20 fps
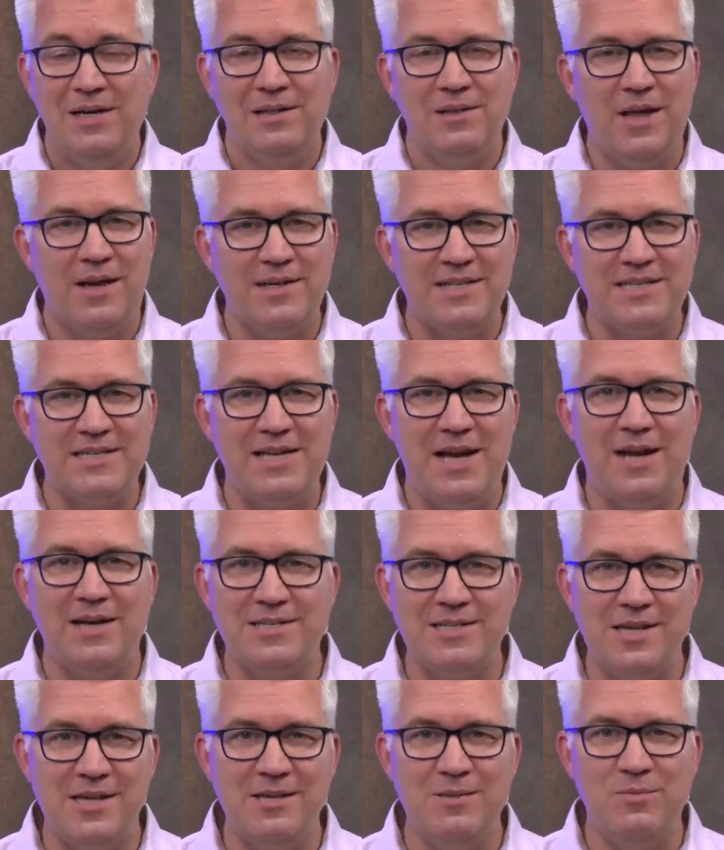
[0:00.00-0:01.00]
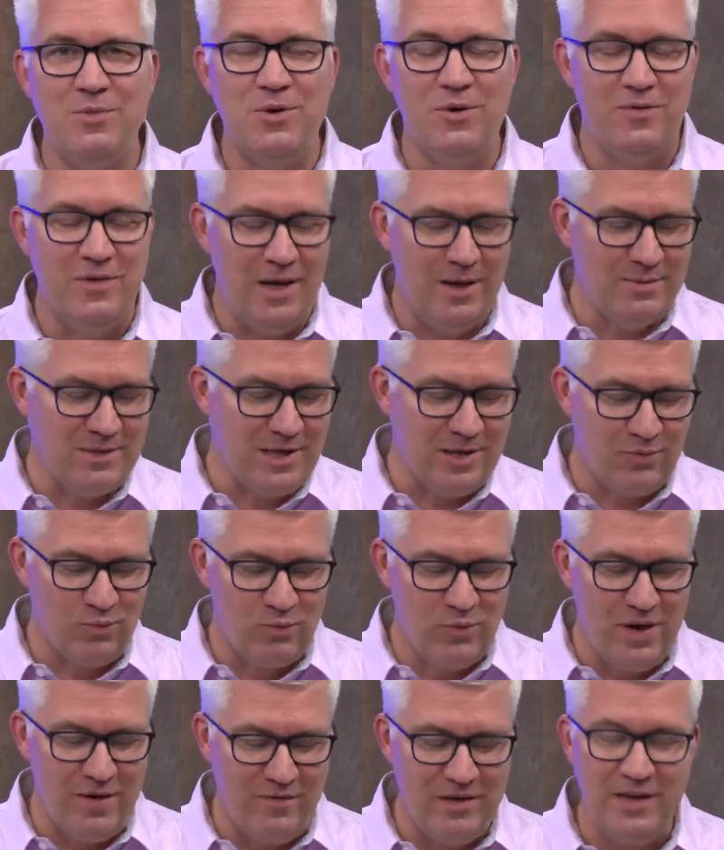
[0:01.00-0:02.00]
a lot of stocks on the move, names like
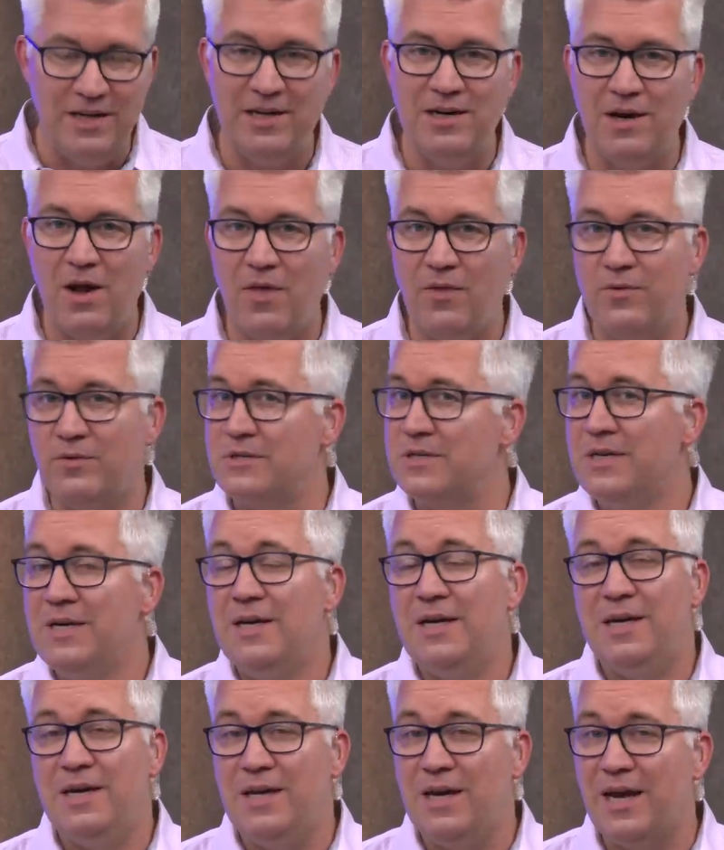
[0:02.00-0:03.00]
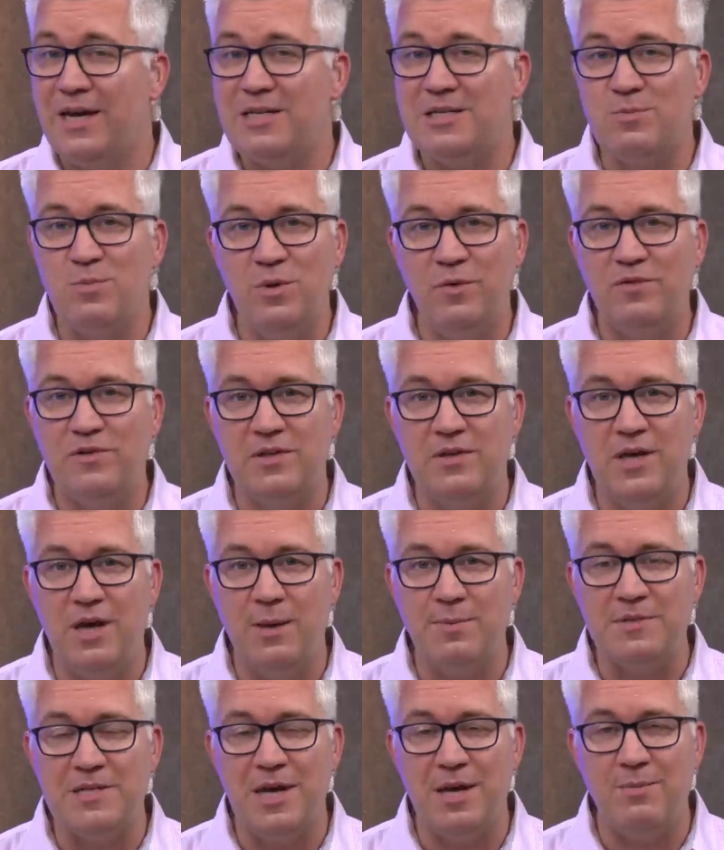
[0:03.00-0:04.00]
Rivian and others. Nice move to the
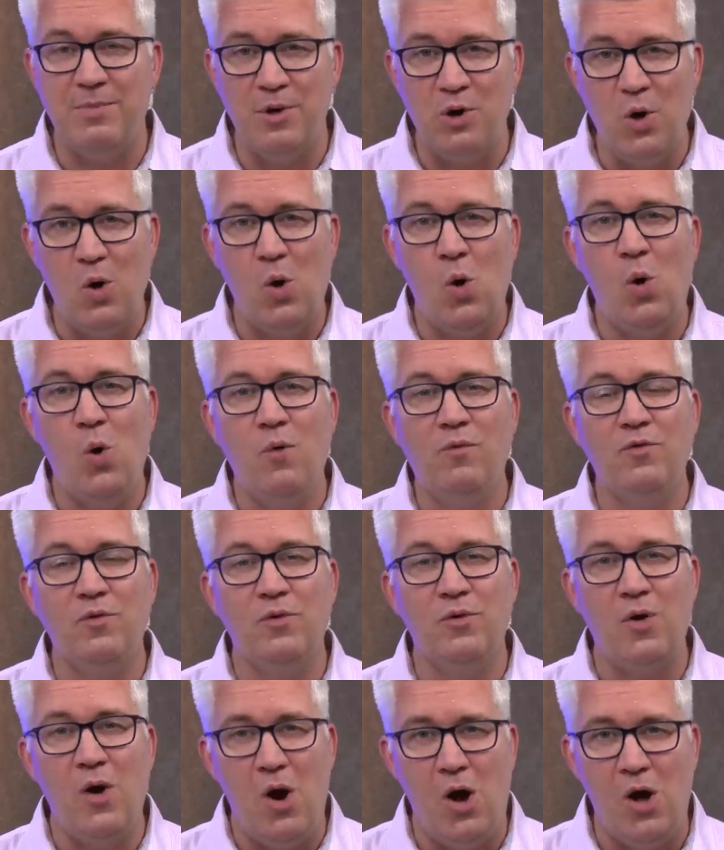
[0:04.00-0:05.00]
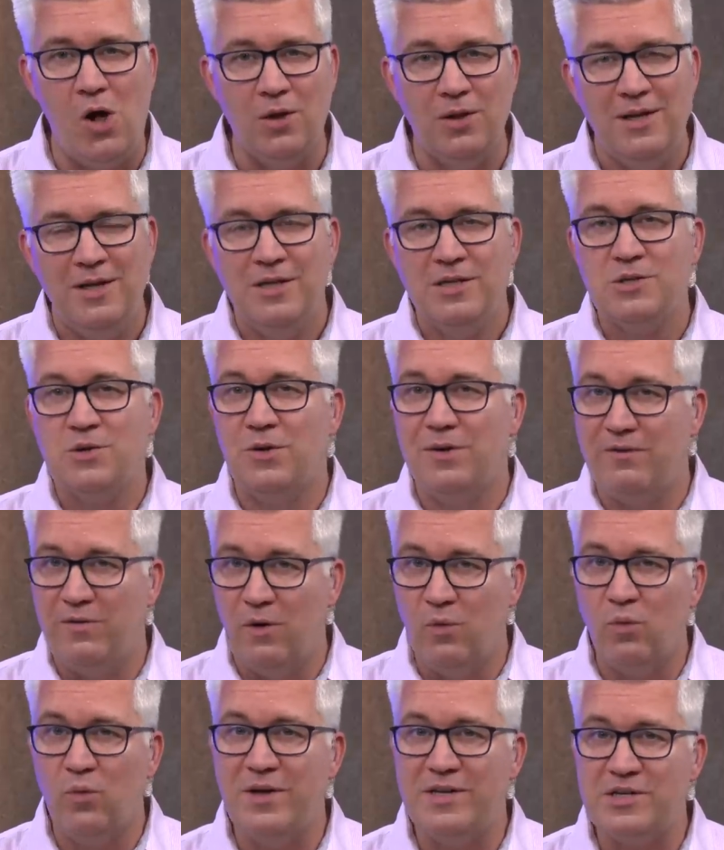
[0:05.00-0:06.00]
upside, but overall, sort of a
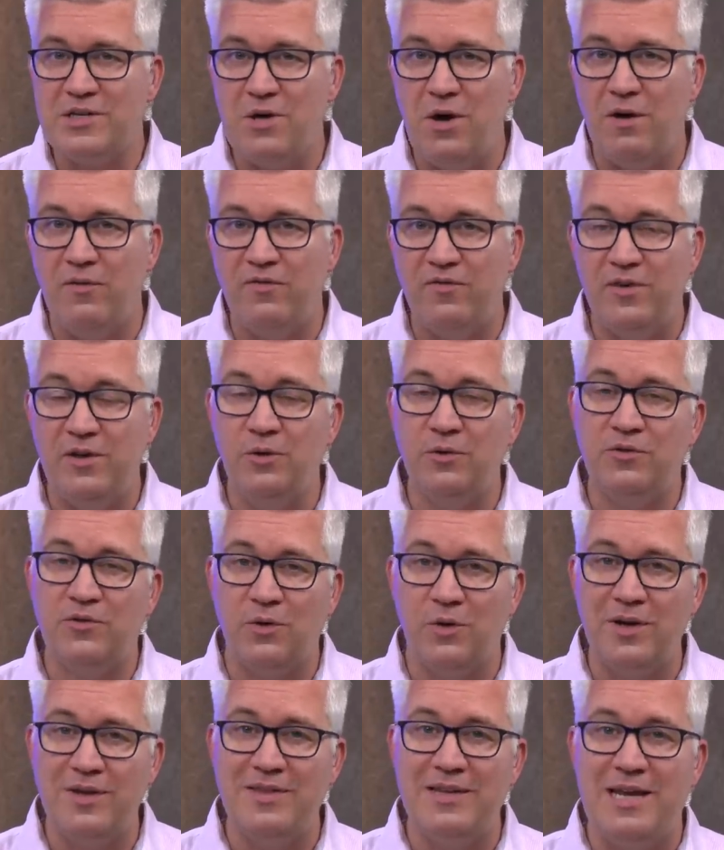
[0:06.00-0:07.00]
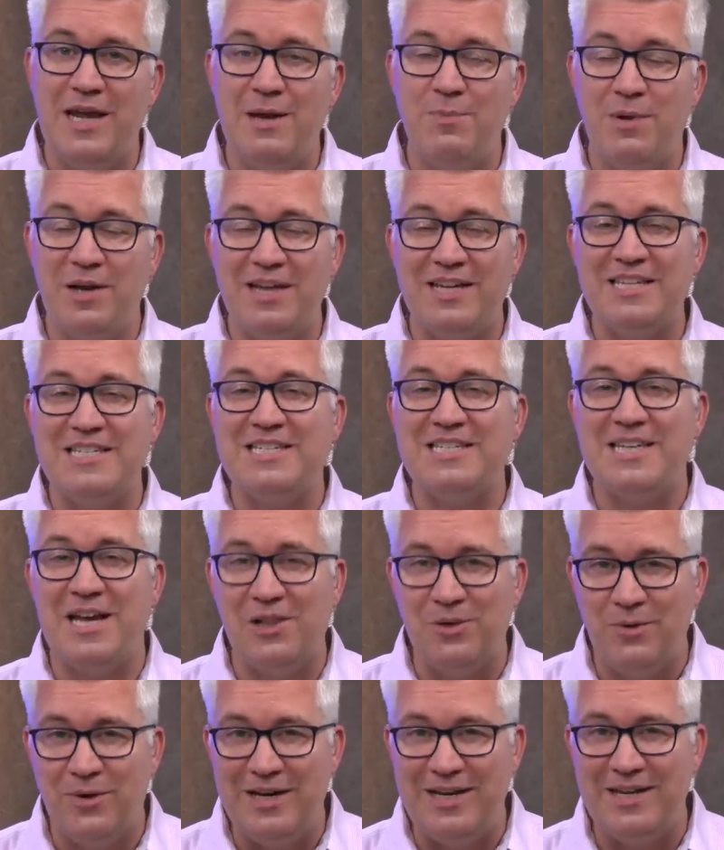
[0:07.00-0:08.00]
risk-off feel during the day, but
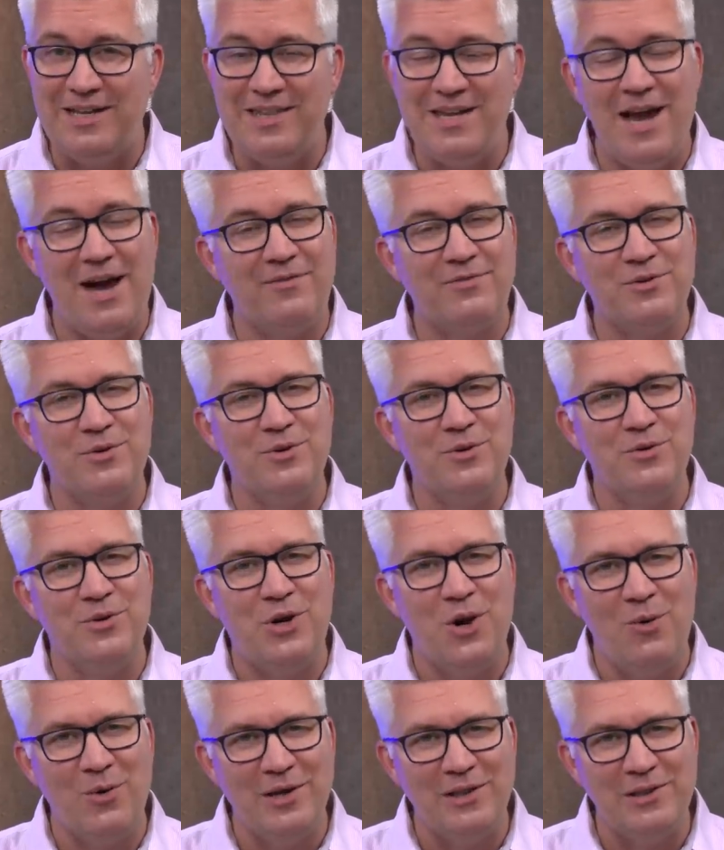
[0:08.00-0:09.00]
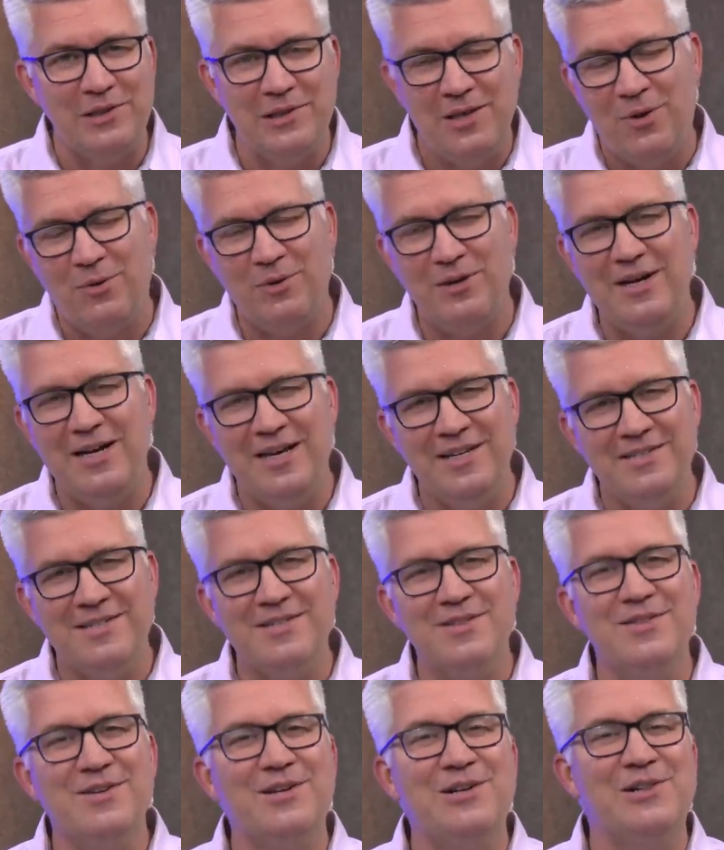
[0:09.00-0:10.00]
accelerating in the afternoon, going lower
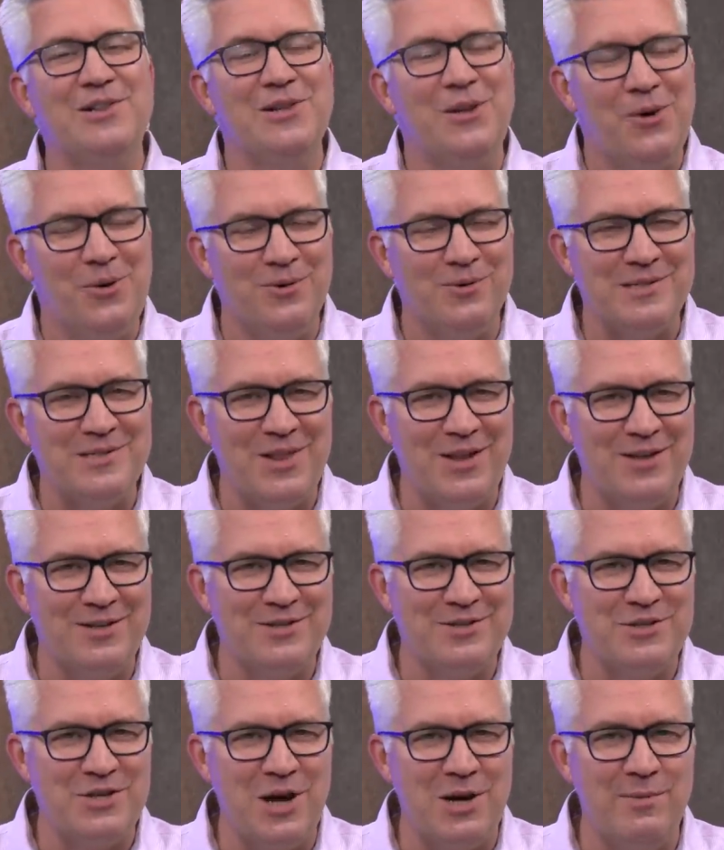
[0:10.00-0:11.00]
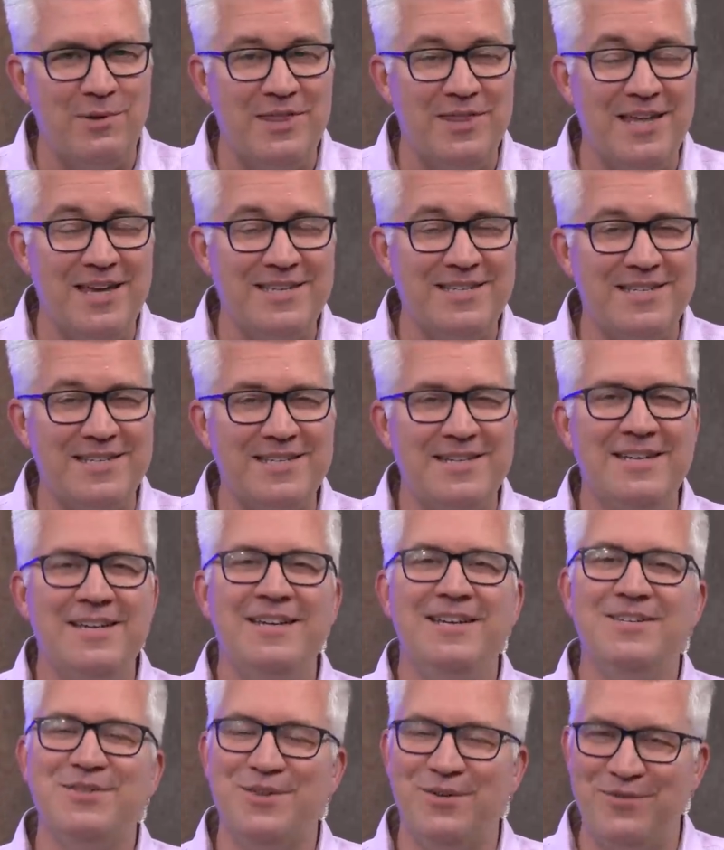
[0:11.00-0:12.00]
into the close. Ladies and gentlemen, this
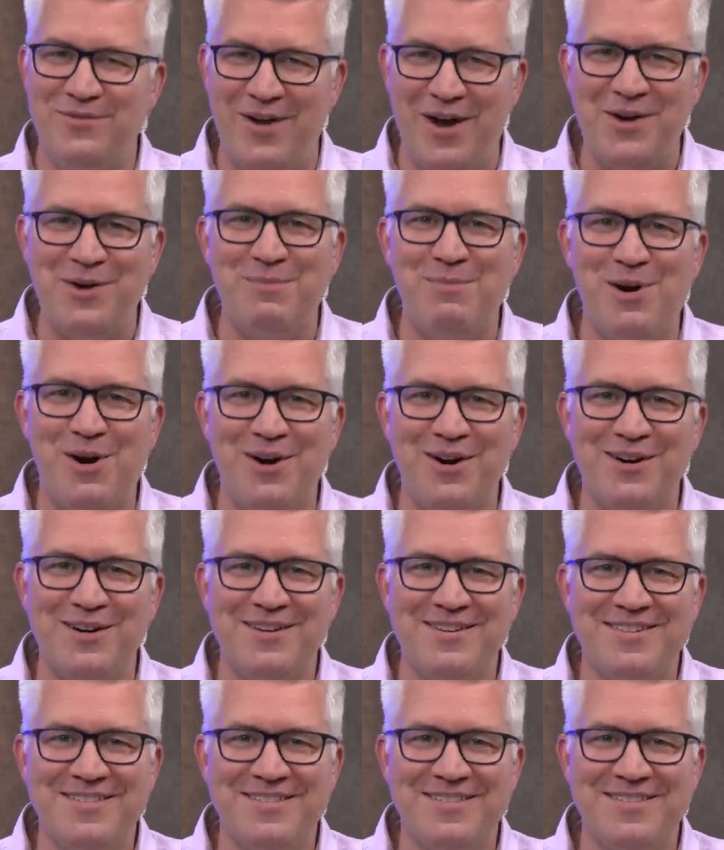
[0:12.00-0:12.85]
is The Final Bar.